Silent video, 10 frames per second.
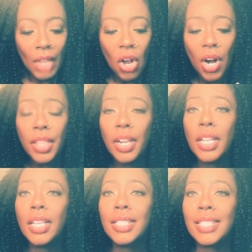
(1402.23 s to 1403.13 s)
are there
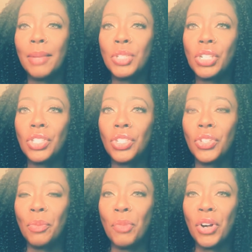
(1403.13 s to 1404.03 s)
any exceptions to
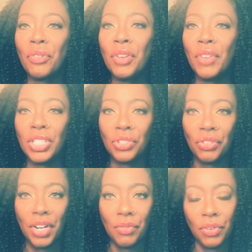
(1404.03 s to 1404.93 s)
the Mercury
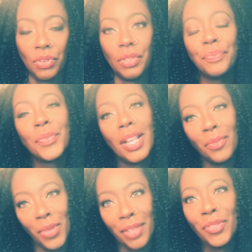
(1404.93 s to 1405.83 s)
retrograde rule?
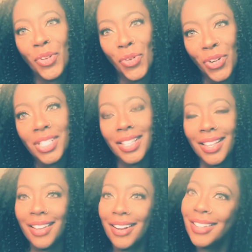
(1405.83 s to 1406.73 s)
Well, of course
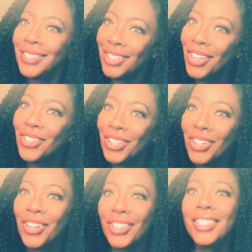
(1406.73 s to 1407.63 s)
they are. You know, your
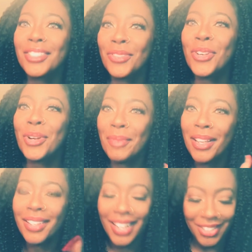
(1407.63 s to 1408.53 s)
girl looked for them, I
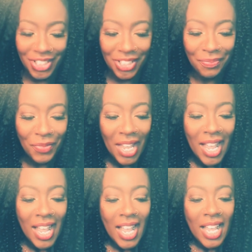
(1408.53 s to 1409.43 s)
gotcha.
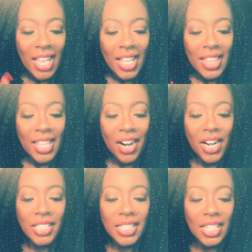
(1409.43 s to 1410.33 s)
There
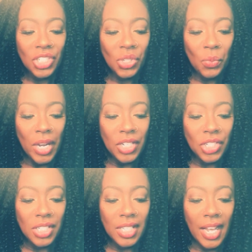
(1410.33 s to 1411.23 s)
are
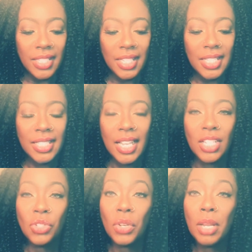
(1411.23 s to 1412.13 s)
situations, as I
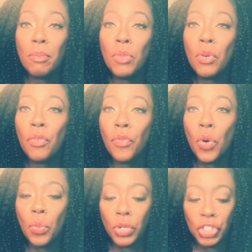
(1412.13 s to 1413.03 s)
said, you can move
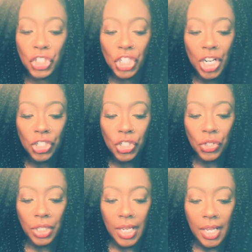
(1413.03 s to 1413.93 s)
forward
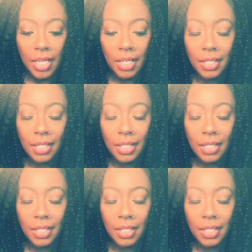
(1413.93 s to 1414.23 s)
gingerly